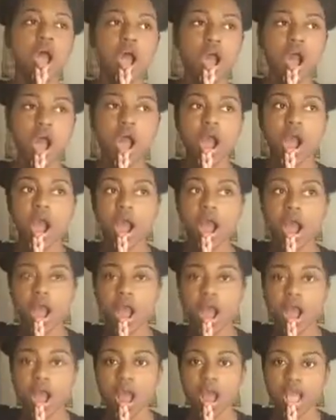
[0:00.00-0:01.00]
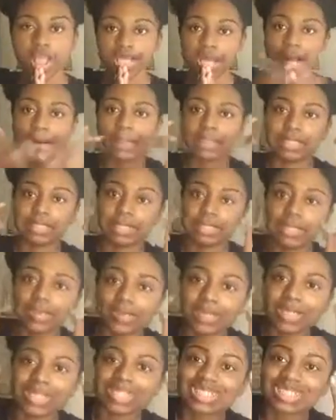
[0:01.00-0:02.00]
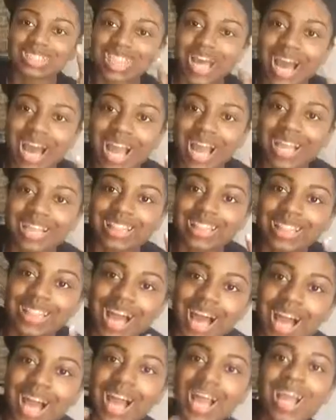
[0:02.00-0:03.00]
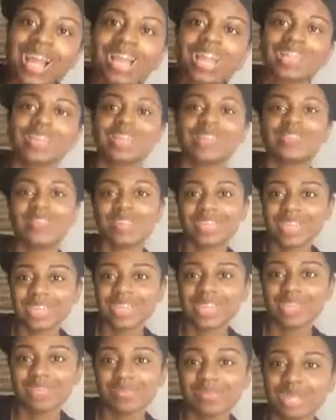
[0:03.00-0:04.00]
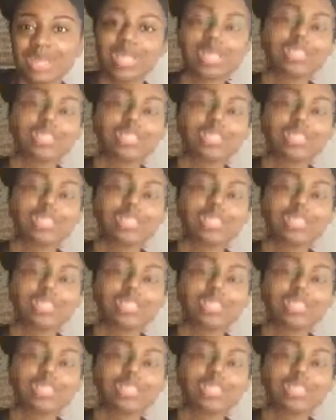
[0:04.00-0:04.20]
y'all been doing the thing, you feel me?